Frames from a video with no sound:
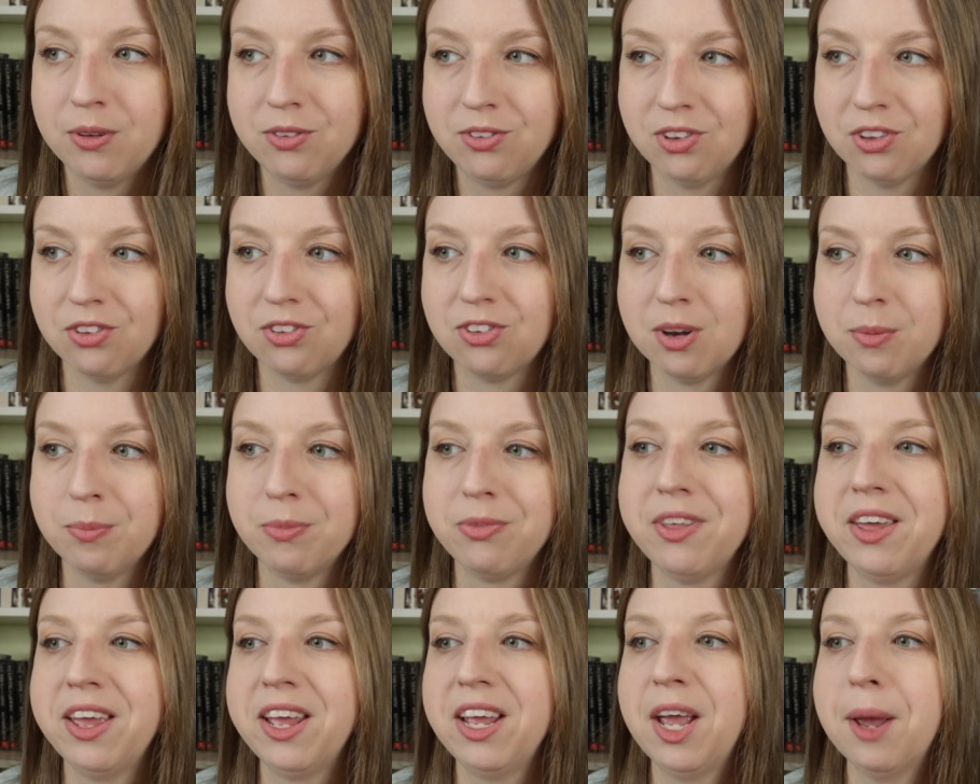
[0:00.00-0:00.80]
system
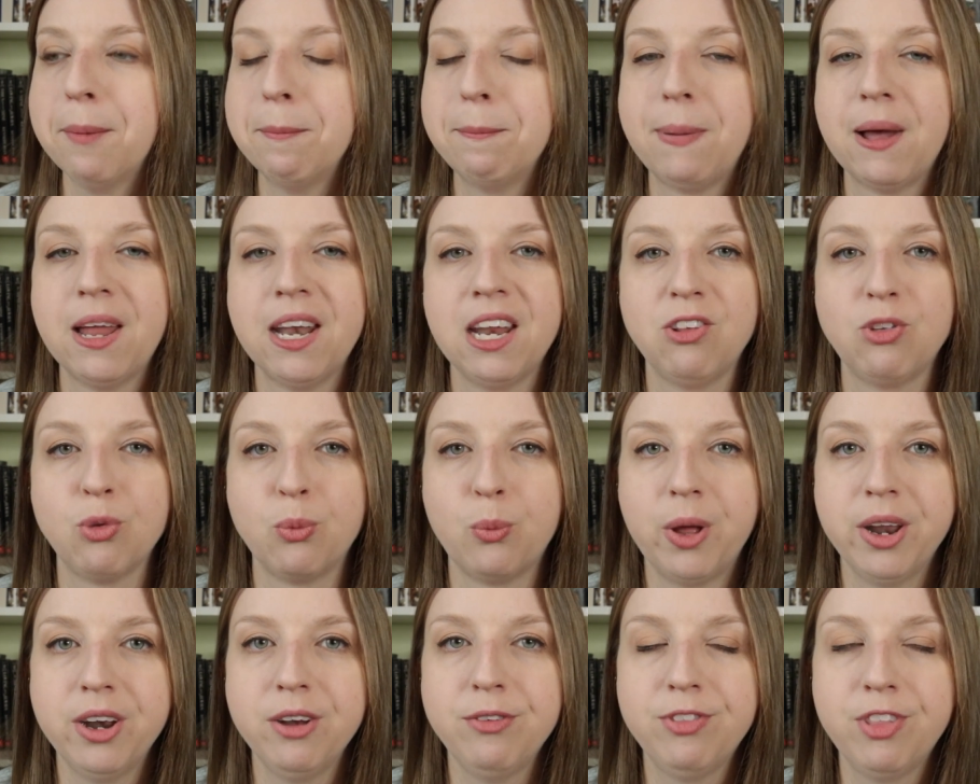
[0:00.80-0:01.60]
thing, but it's
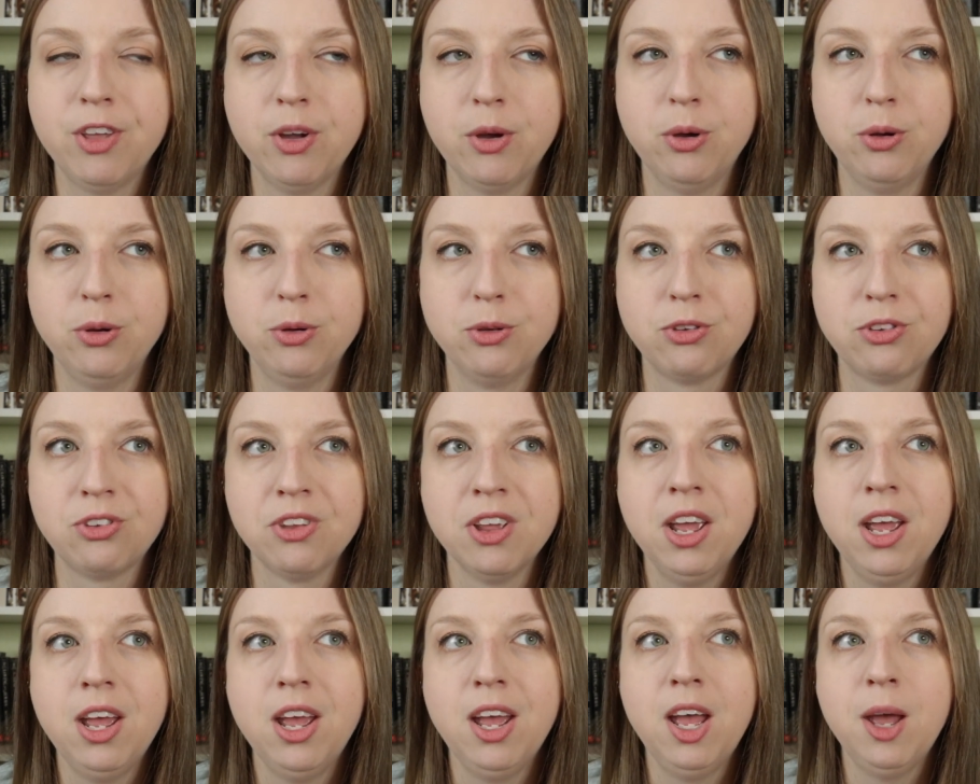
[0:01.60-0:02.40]
one of those
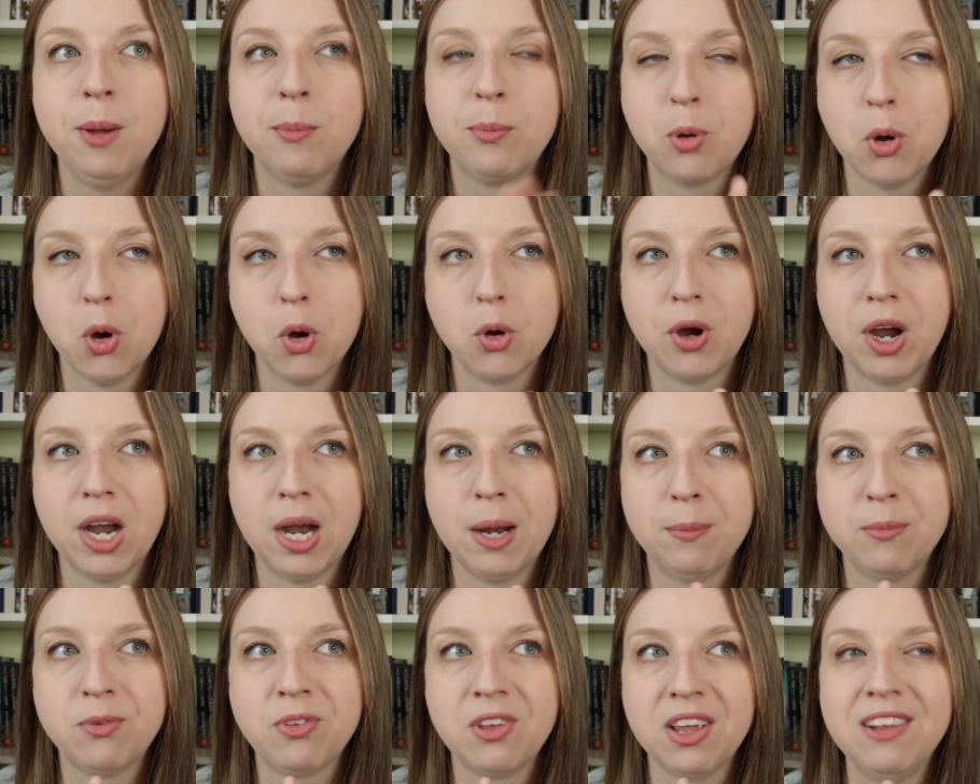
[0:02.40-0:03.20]

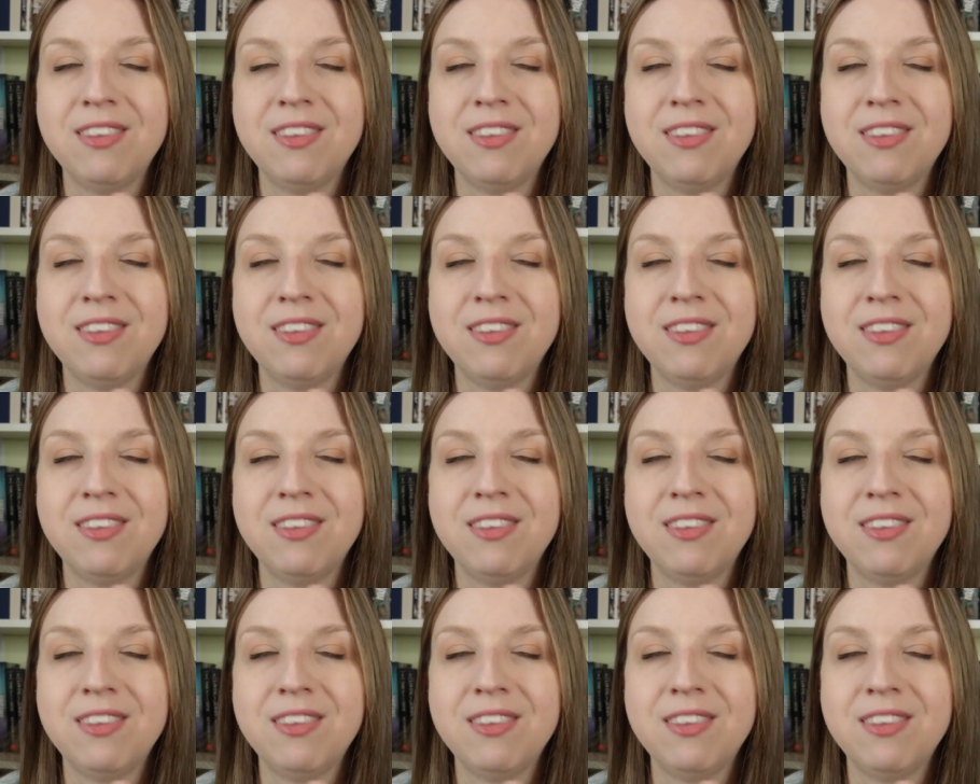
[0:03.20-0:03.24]
programs.